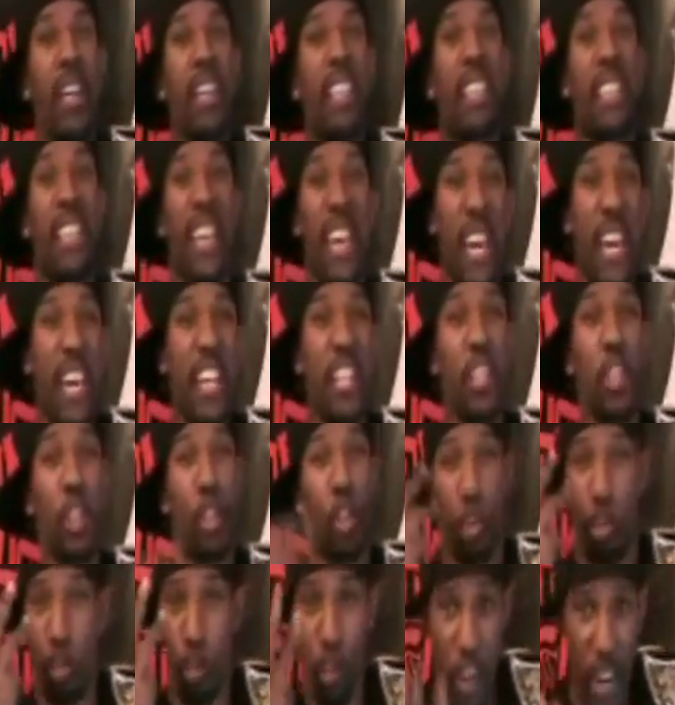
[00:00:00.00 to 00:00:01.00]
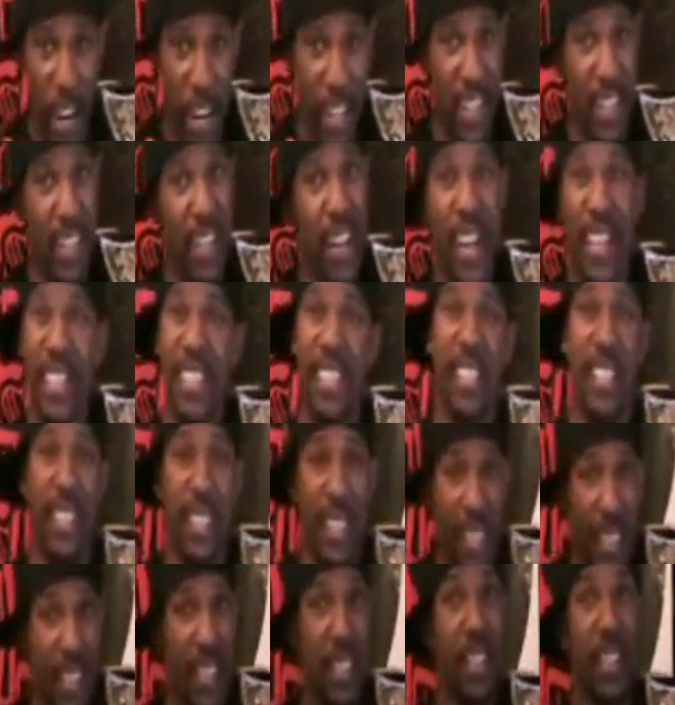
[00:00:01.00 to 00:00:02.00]
Gears 3, the next
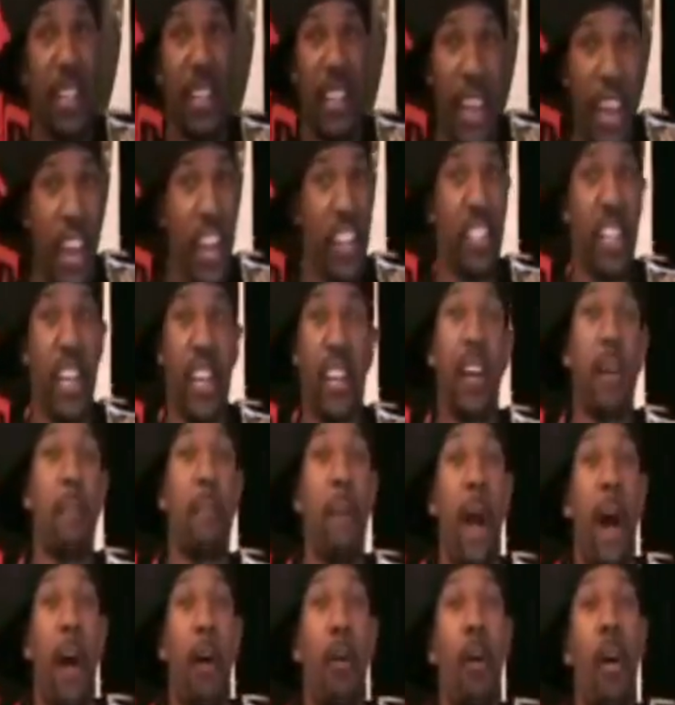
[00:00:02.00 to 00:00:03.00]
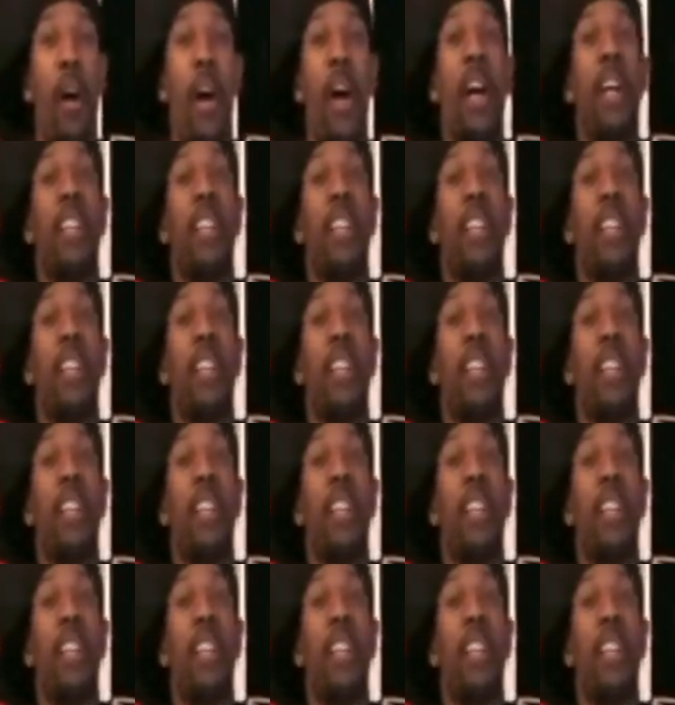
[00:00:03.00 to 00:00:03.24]
Gears that come out,